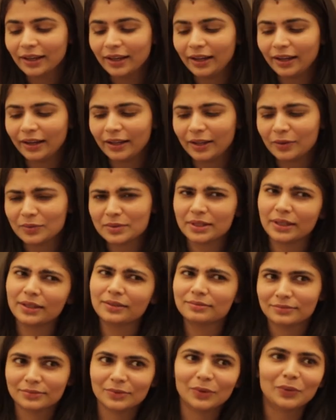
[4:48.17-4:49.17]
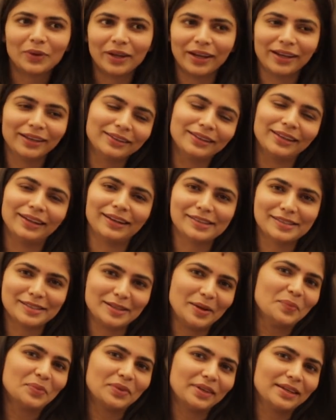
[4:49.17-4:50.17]
And I was like, okay, there are
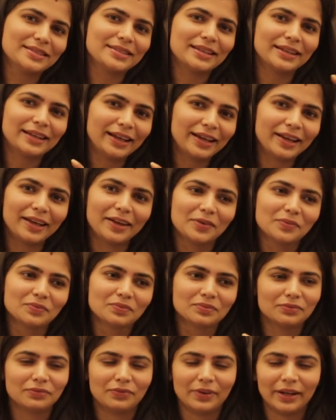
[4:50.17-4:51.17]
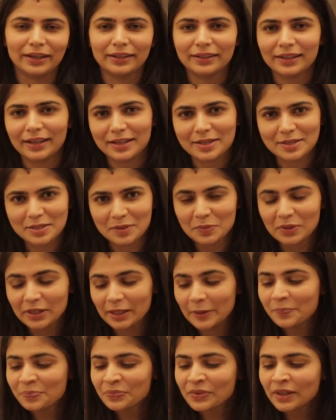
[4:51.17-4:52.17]
some things that I find that are
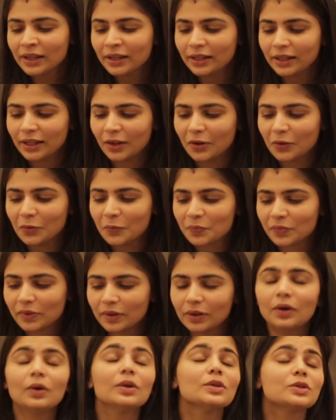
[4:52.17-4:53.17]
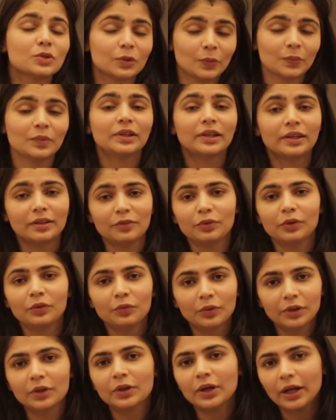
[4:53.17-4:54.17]
similar. Now also in a
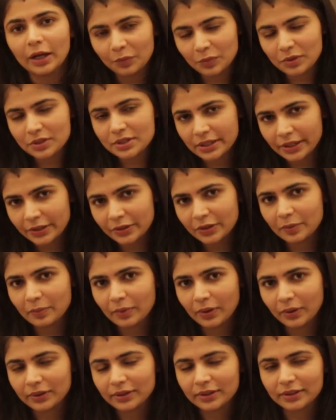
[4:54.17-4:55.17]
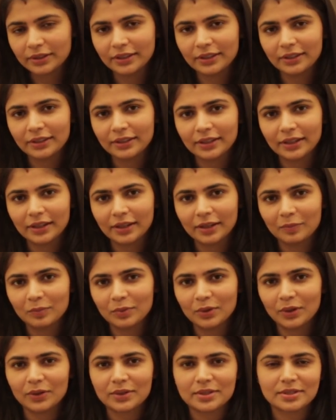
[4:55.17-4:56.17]
different video I will tell you about the
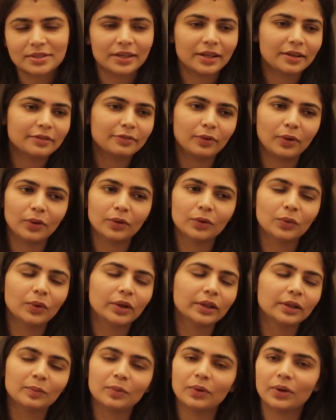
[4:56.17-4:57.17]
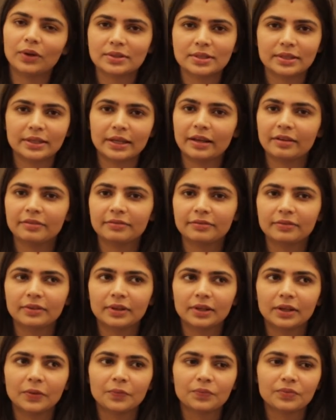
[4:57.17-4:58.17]
bloggers that I follow and the blogs that I
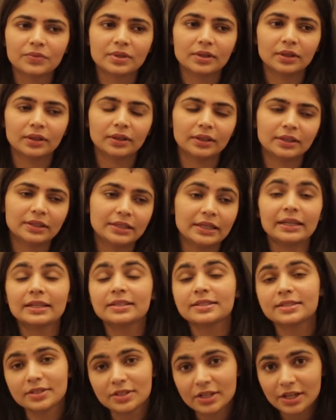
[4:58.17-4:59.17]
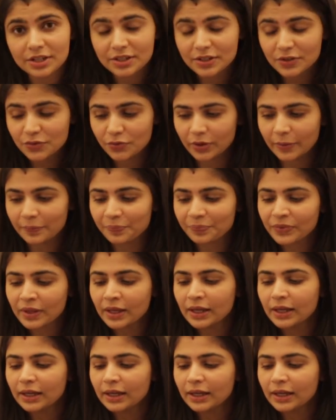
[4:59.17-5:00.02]
have taken suggestions from.